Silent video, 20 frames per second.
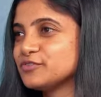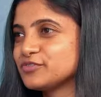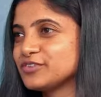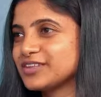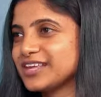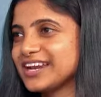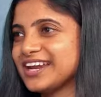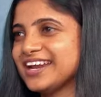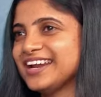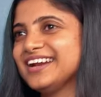
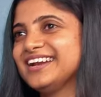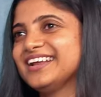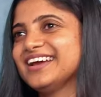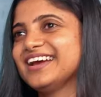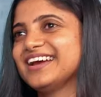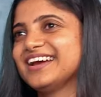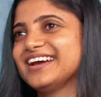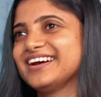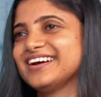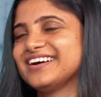fifth grade
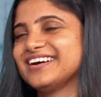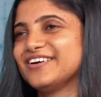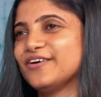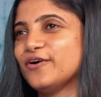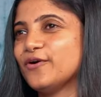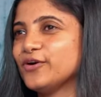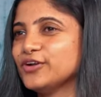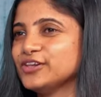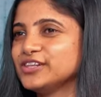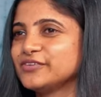
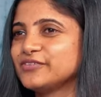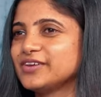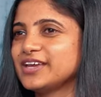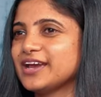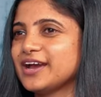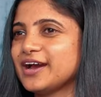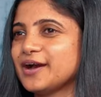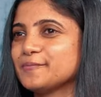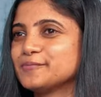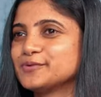uh, all the
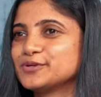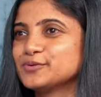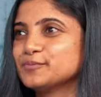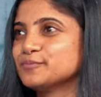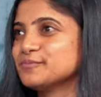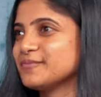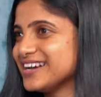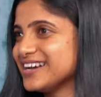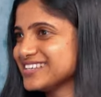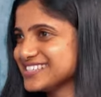way up
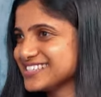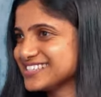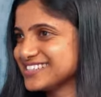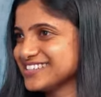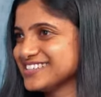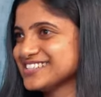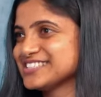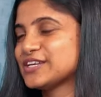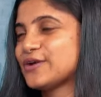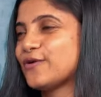to
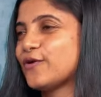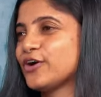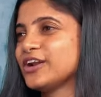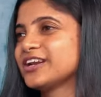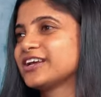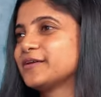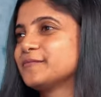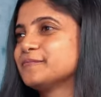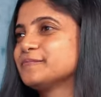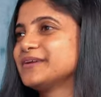masters
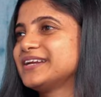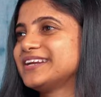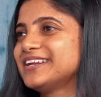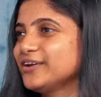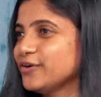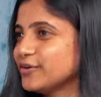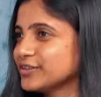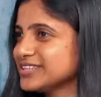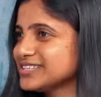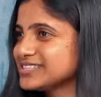all
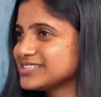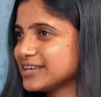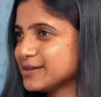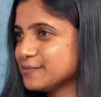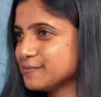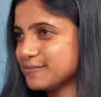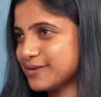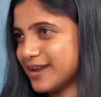competing on the same